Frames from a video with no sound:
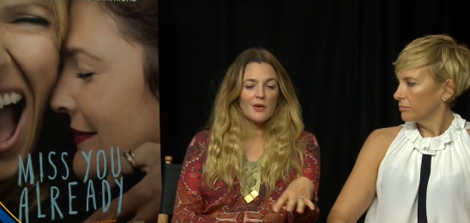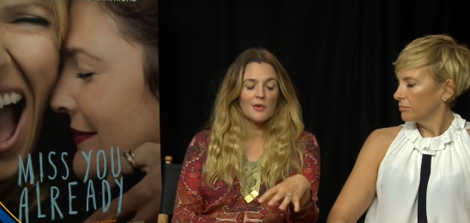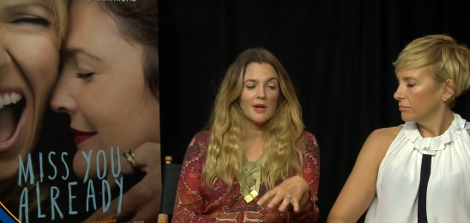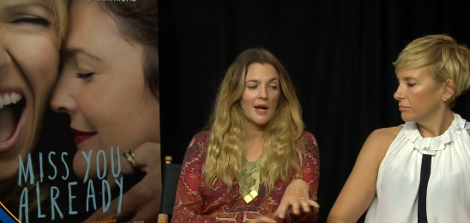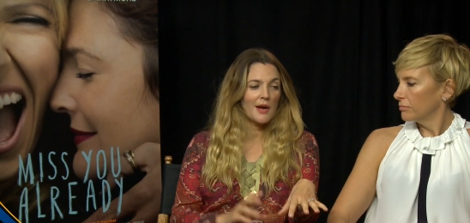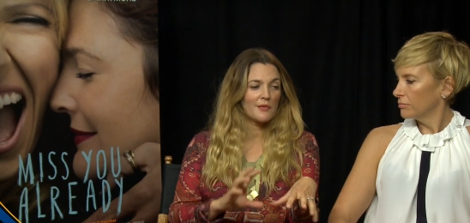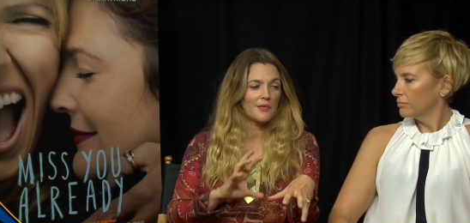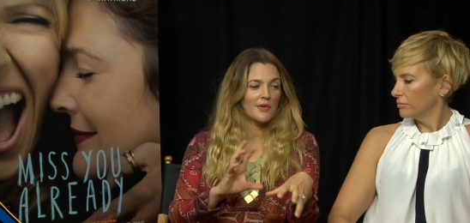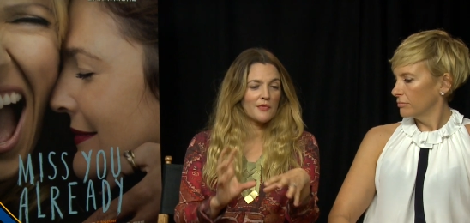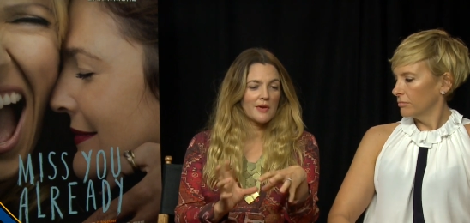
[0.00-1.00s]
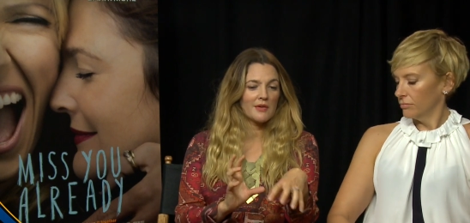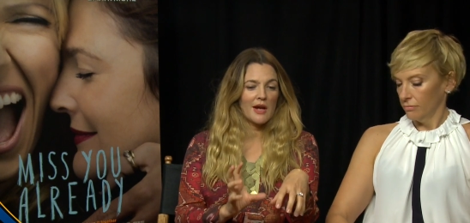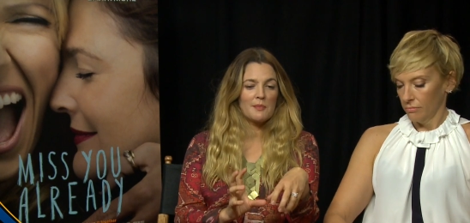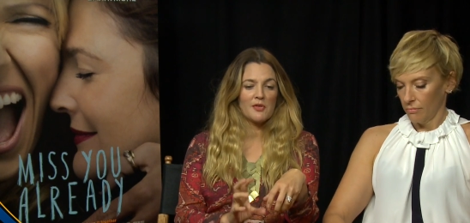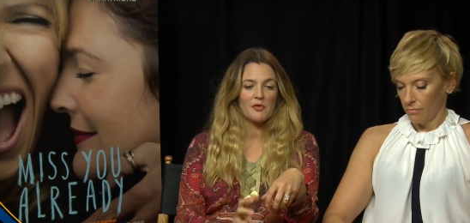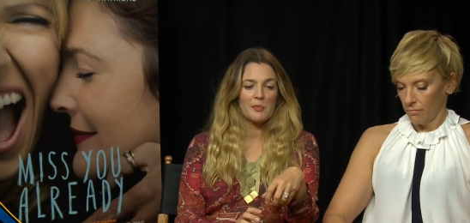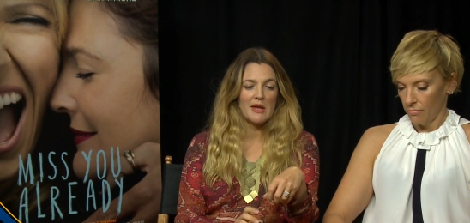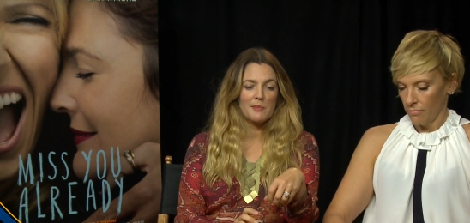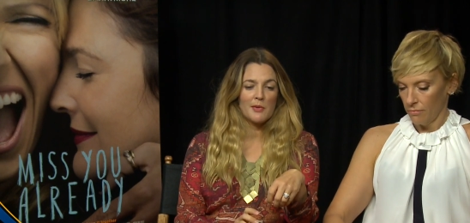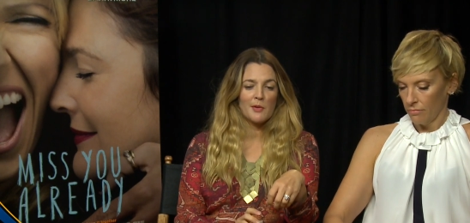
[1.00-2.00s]
Speaker 1: you can have different types of
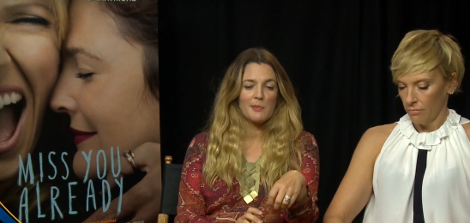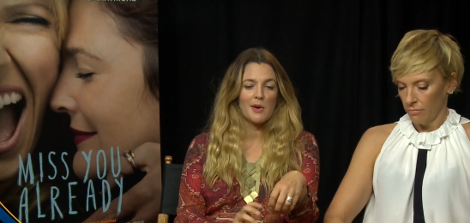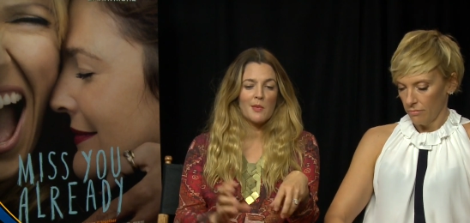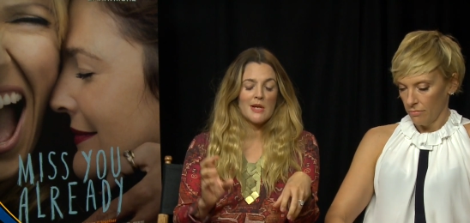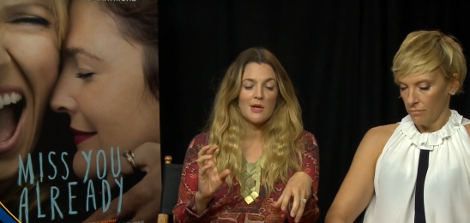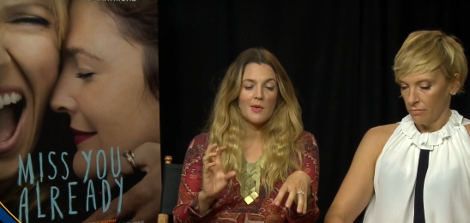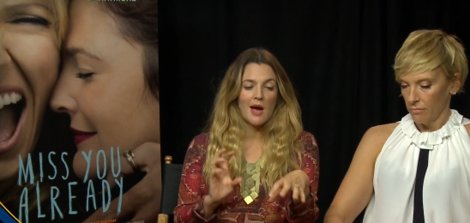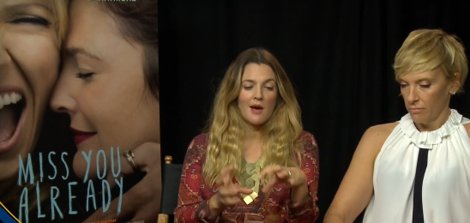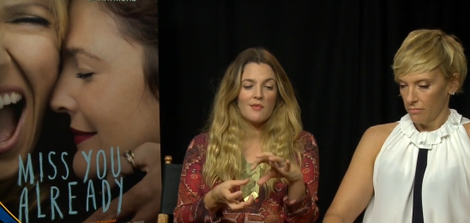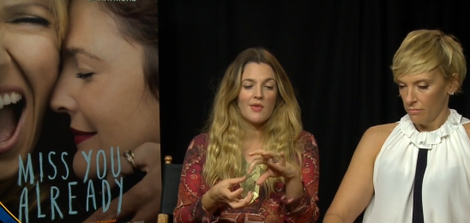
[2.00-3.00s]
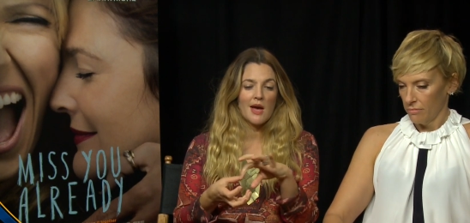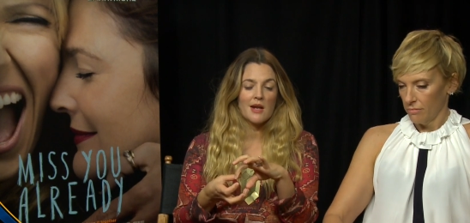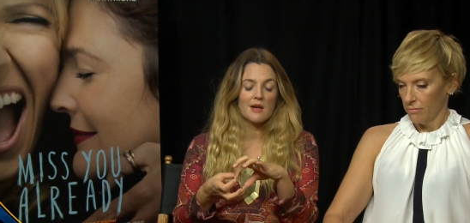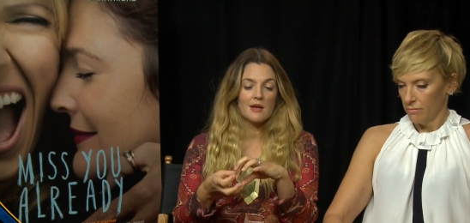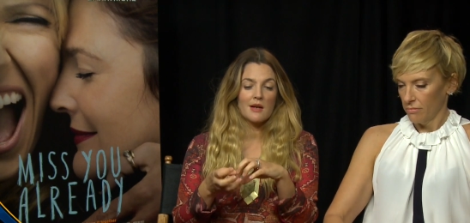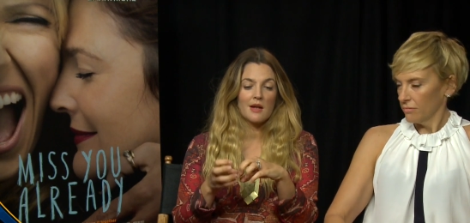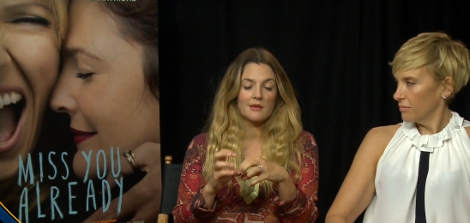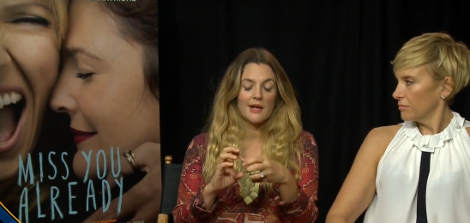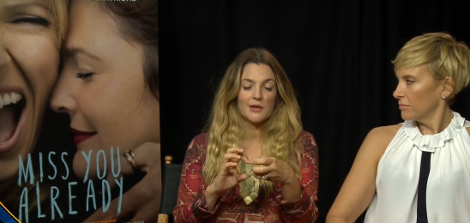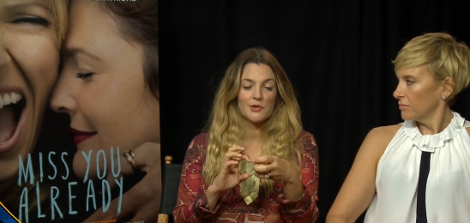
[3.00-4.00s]
people, but when you have that
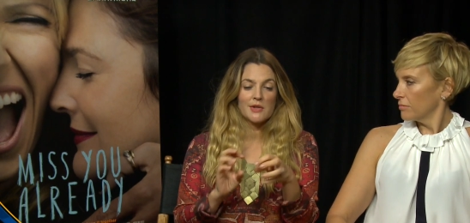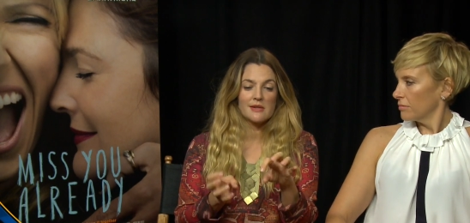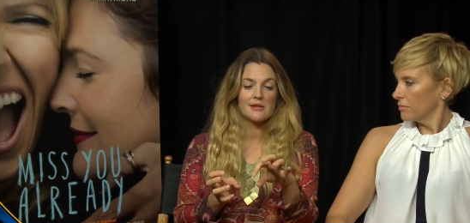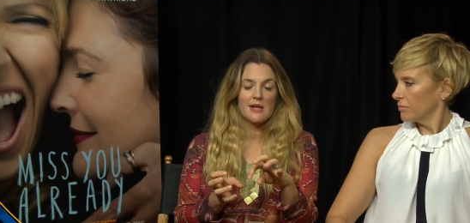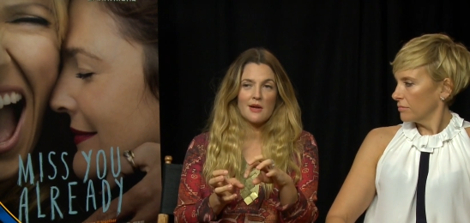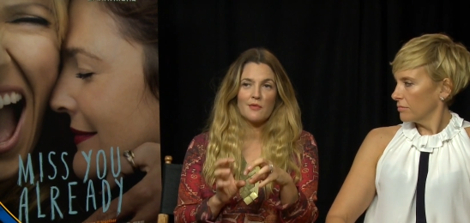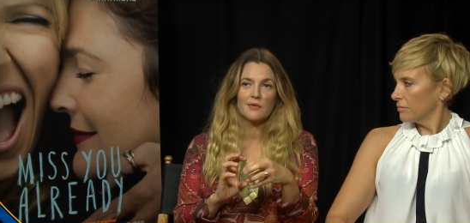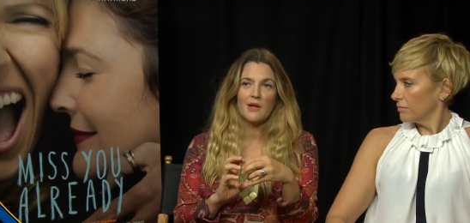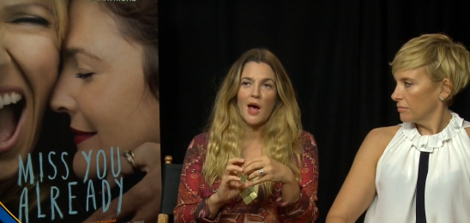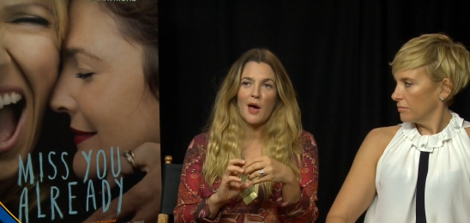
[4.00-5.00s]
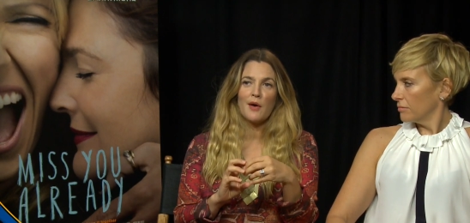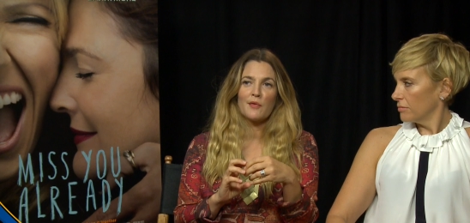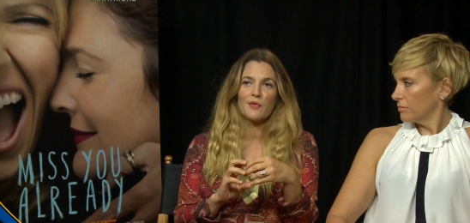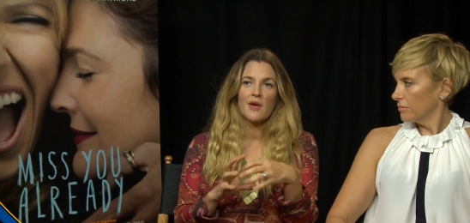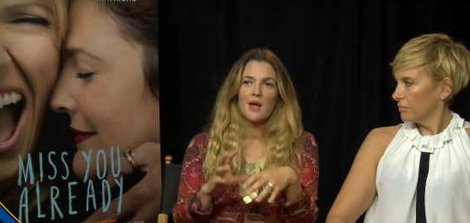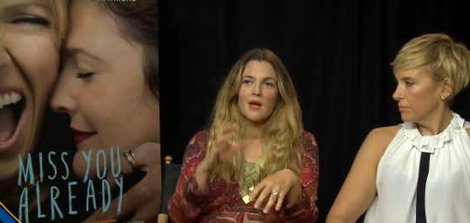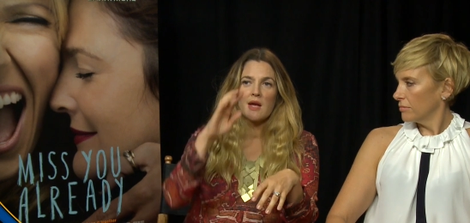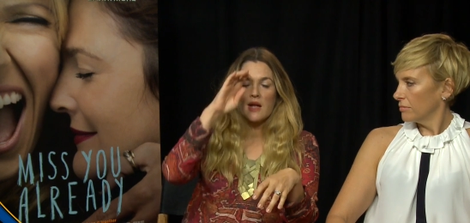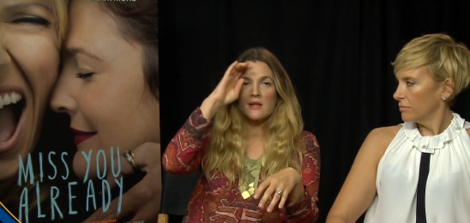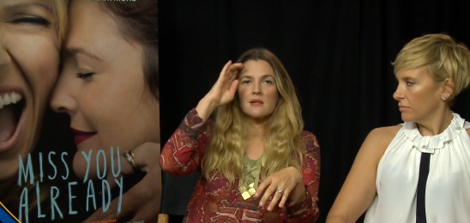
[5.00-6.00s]
electricity of love.
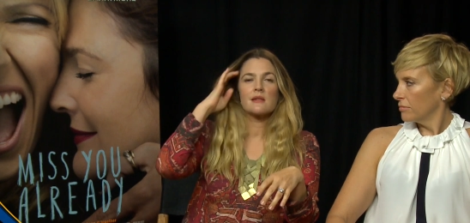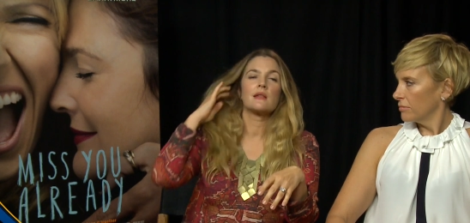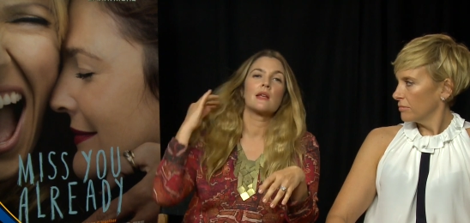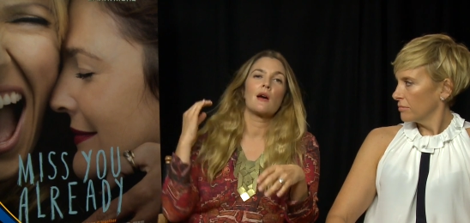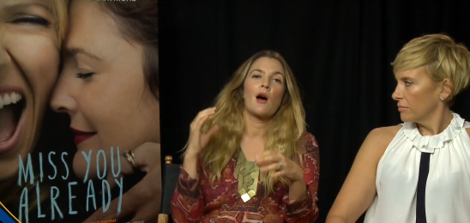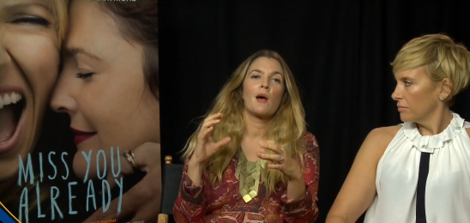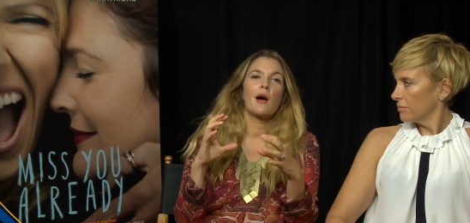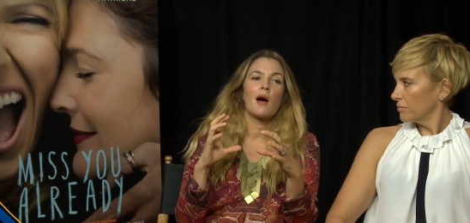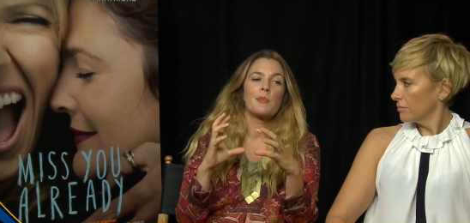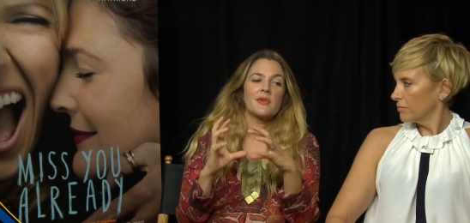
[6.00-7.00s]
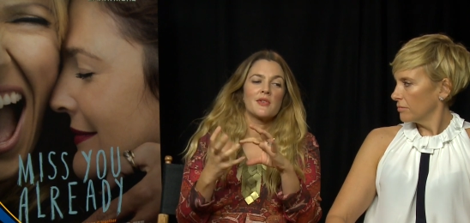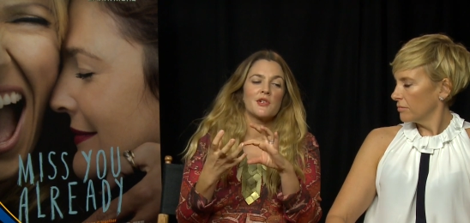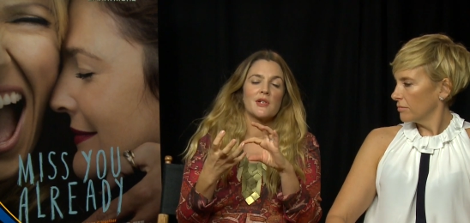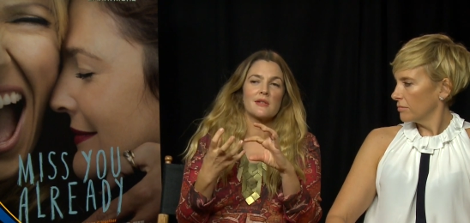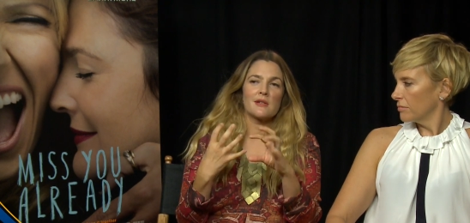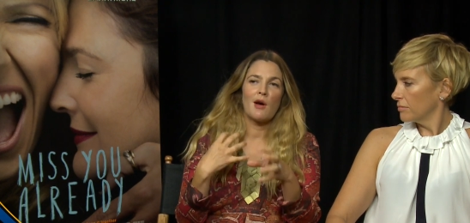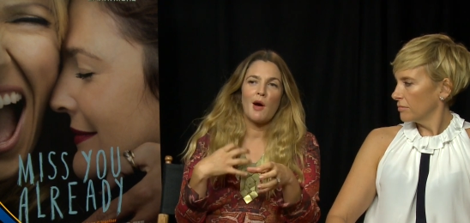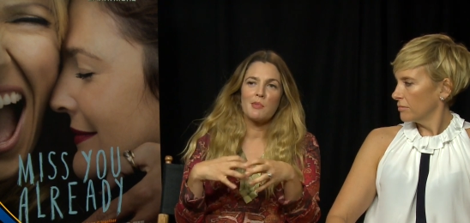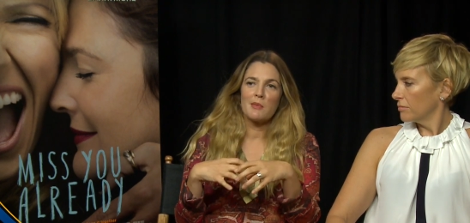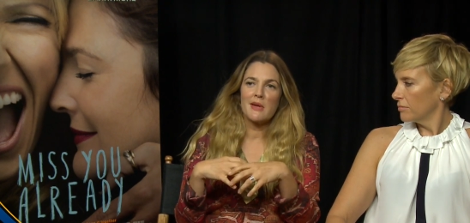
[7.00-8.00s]
It's the op oppositions
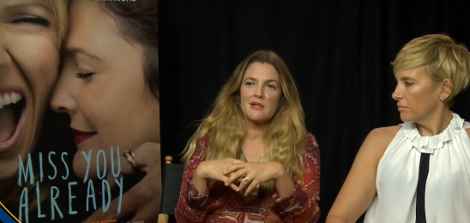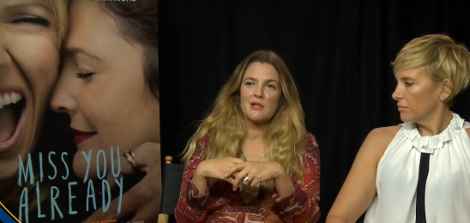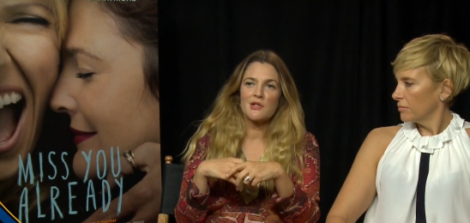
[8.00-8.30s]
complement